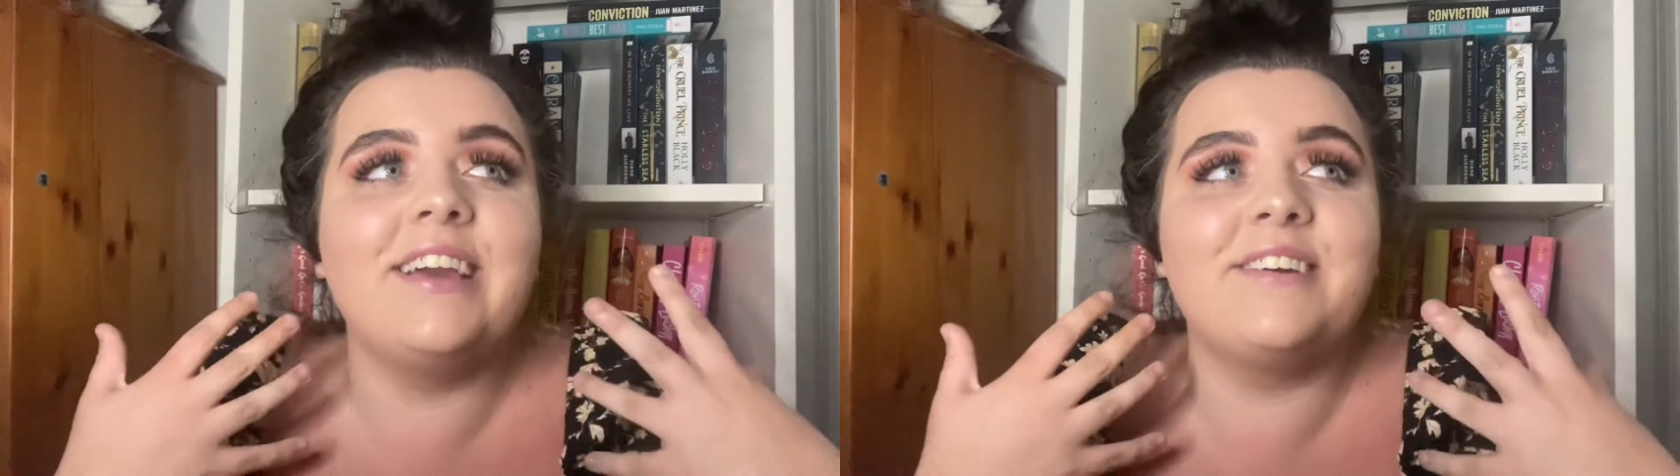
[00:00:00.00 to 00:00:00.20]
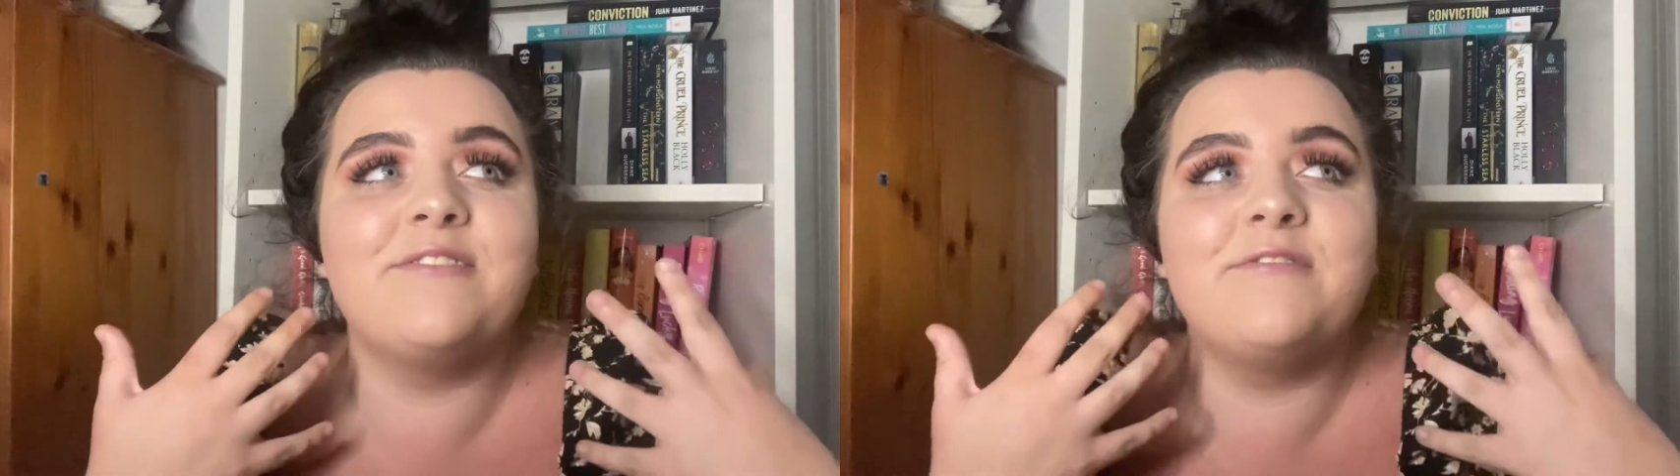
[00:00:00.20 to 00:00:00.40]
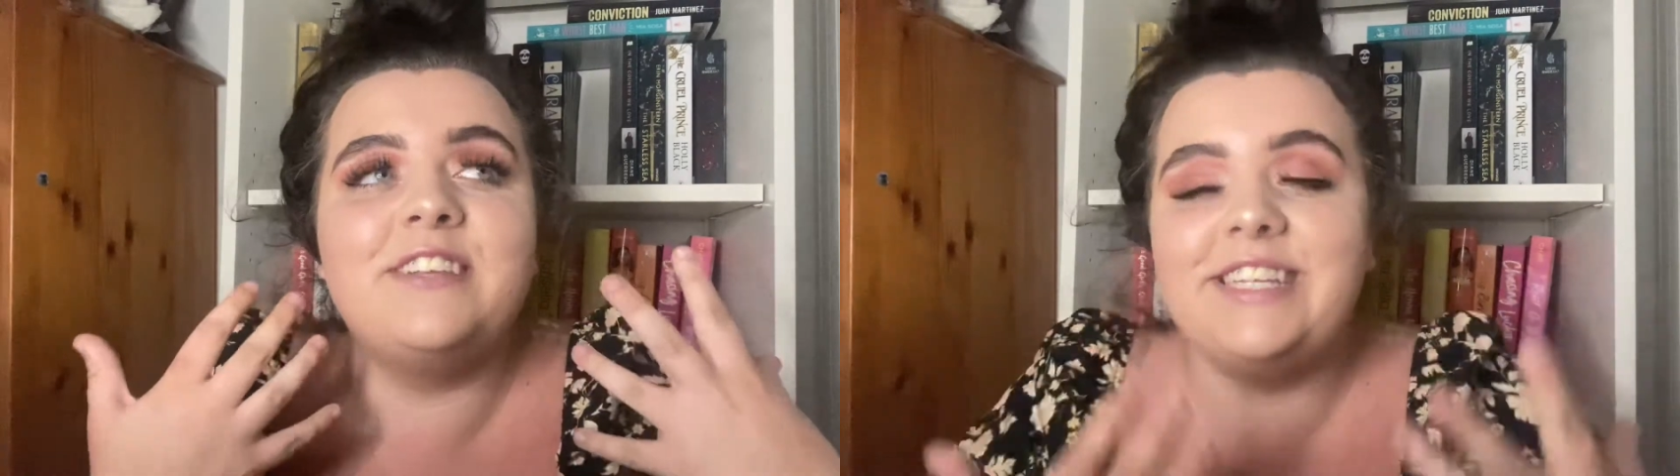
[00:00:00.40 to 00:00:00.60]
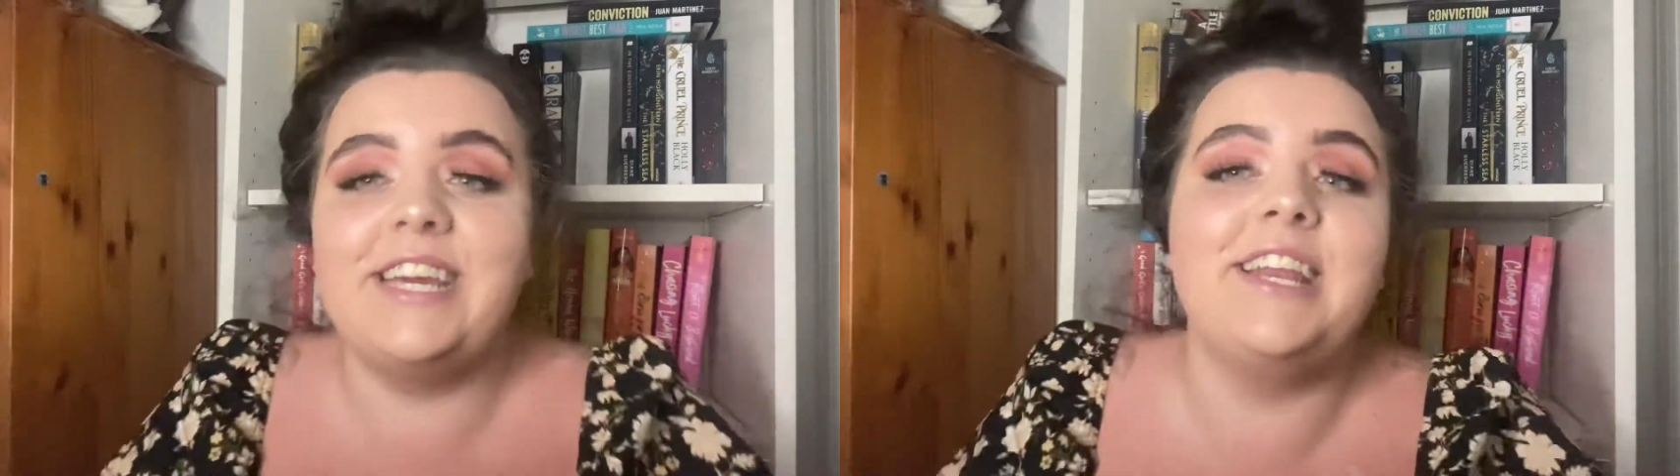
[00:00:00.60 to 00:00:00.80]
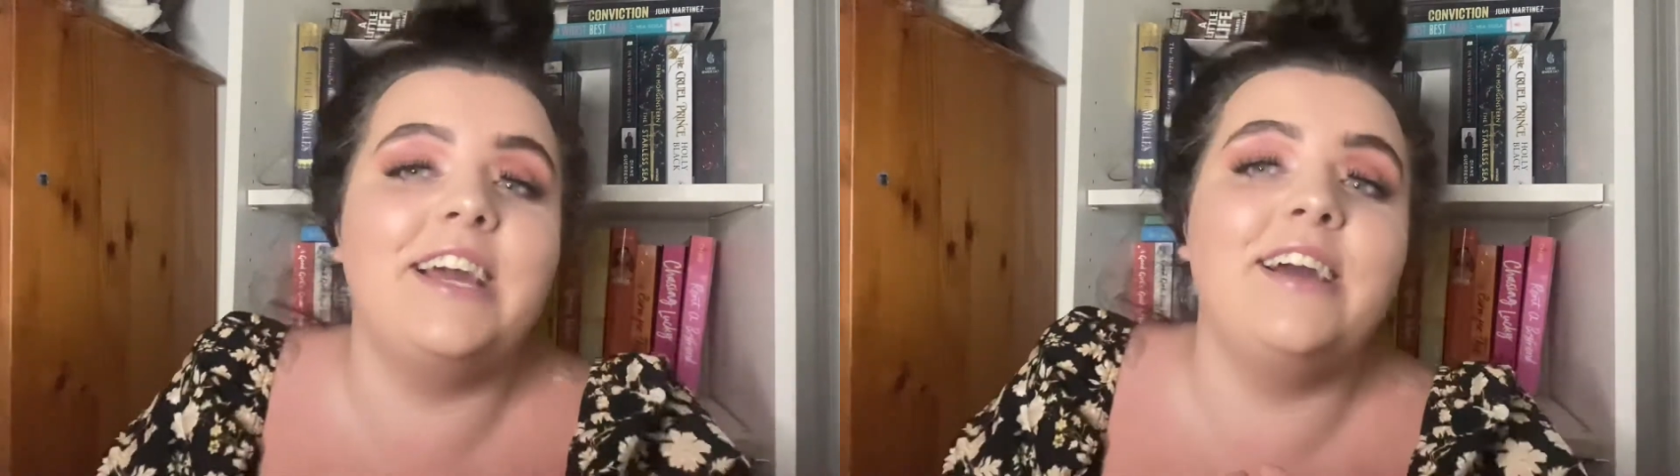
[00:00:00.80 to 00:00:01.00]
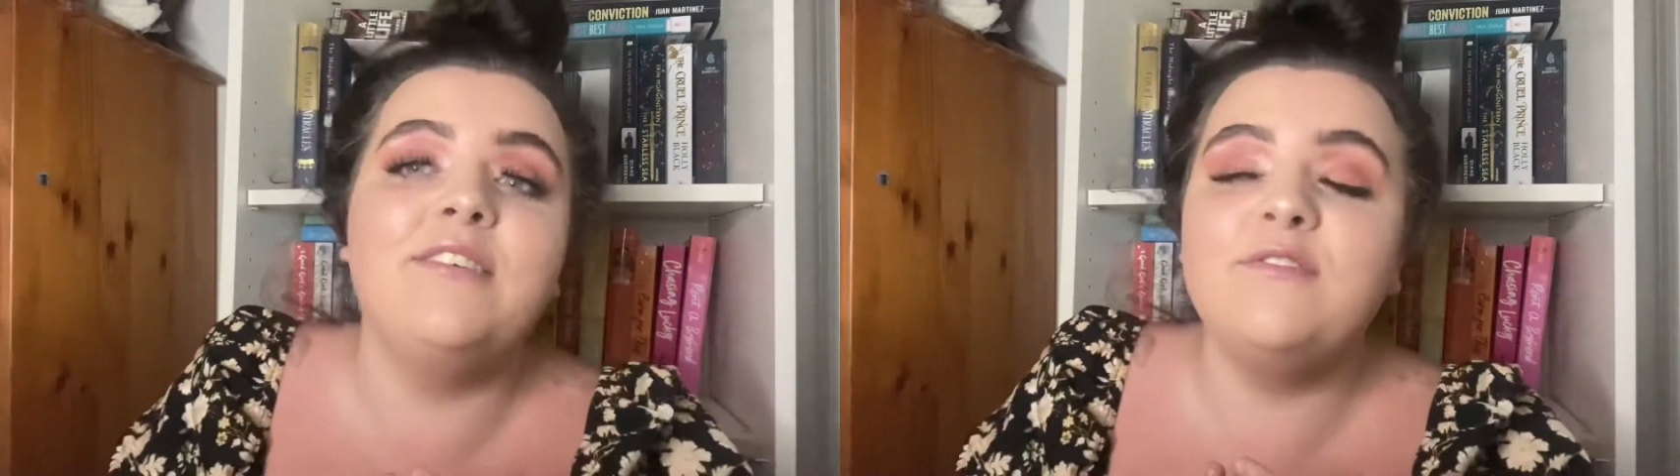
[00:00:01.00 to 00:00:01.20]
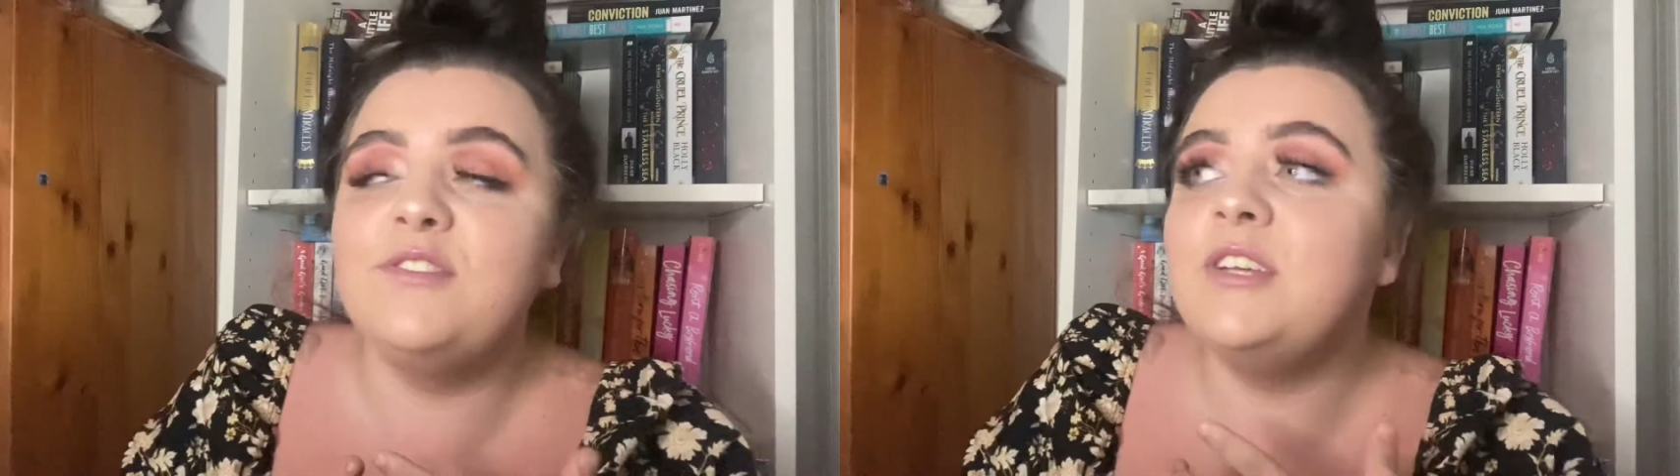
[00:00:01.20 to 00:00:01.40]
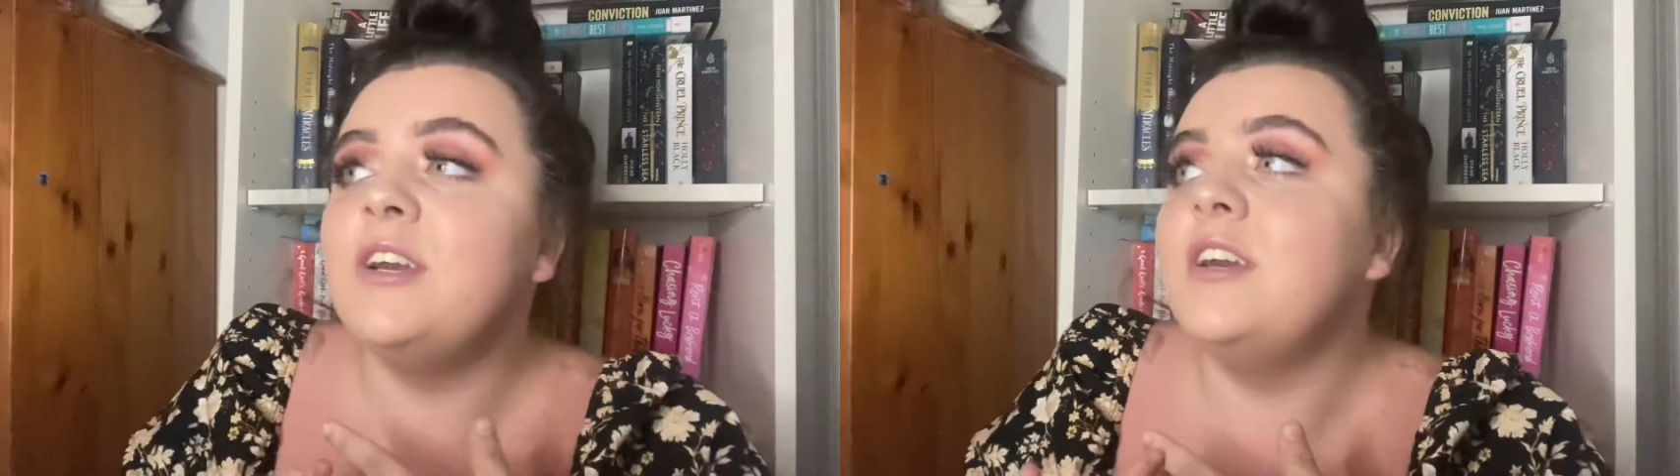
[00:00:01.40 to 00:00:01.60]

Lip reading: have DNF'd